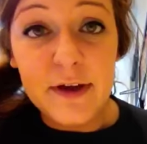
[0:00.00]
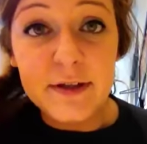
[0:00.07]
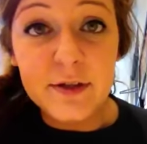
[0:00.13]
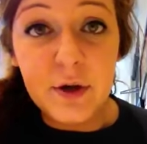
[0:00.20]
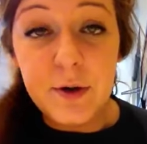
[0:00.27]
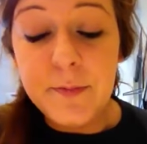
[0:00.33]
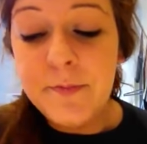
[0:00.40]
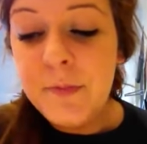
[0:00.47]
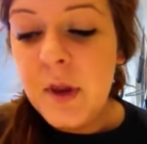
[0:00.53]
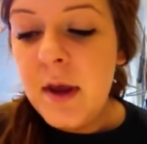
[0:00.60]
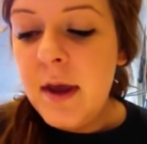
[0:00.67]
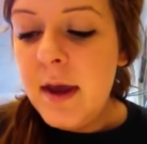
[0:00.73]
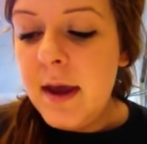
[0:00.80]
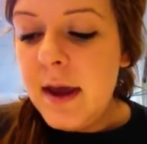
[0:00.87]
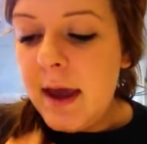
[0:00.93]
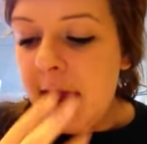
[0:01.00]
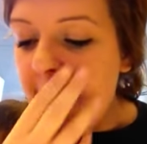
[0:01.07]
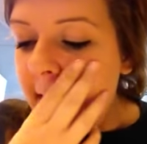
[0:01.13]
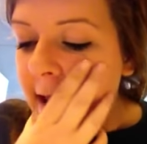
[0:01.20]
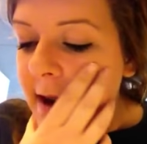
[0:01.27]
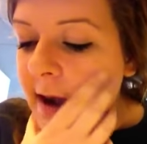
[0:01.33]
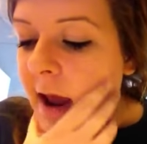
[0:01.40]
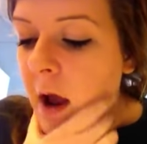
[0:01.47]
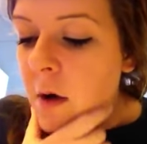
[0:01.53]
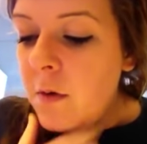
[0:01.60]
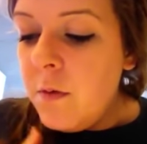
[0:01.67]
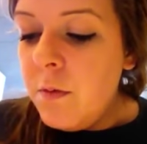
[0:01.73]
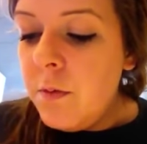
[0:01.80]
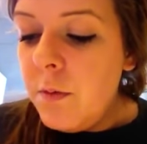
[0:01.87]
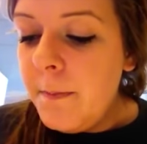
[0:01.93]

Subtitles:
vessel. Now,